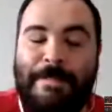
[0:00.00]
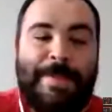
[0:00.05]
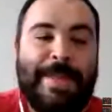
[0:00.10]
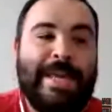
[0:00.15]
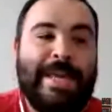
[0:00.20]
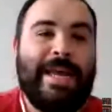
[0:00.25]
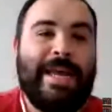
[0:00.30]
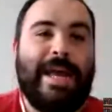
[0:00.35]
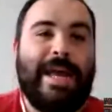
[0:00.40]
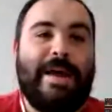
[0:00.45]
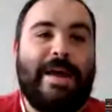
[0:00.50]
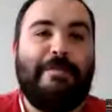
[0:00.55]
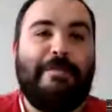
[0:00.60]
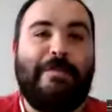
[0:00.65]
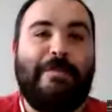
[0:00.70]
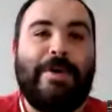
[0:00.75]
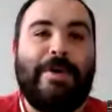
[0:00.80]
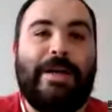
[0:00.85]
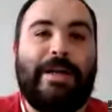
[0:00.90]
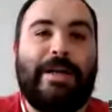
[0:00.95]
on it,
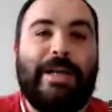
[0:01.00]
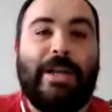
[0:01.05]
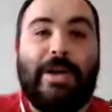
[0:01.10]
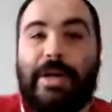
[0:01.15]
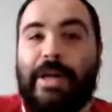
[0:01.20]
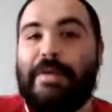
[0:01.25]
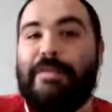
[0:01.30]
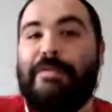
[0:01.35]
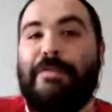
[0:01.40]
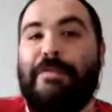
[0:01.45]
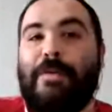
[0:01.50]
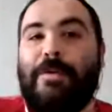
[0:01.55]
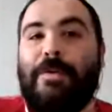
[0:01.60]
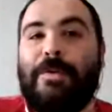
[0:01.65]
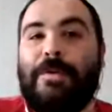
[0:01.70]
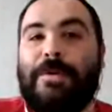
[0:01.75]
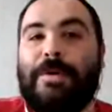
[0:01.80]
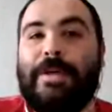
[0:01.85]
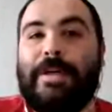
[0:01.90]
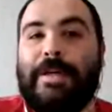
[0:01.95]
at, uh, uh,
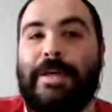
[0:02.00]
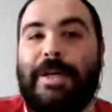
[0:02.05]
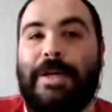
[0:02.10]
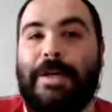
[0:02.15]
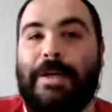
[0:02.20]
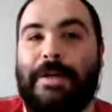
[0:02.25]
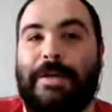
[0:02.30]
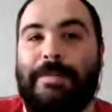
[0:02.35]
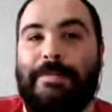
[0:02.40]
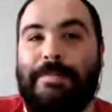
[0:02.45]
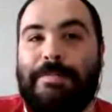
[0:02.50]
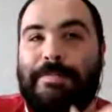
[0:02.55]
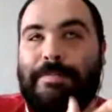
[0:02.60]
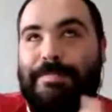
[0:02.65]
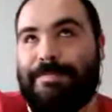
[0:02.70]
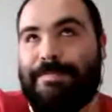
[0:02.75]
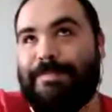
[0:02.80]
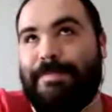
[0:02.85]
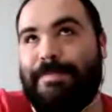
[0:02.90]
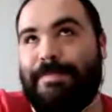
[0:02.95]
looking for
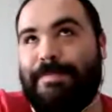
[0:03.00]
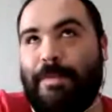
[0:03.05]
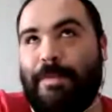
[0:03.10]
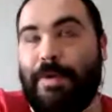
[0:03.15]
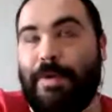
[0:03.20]
uh,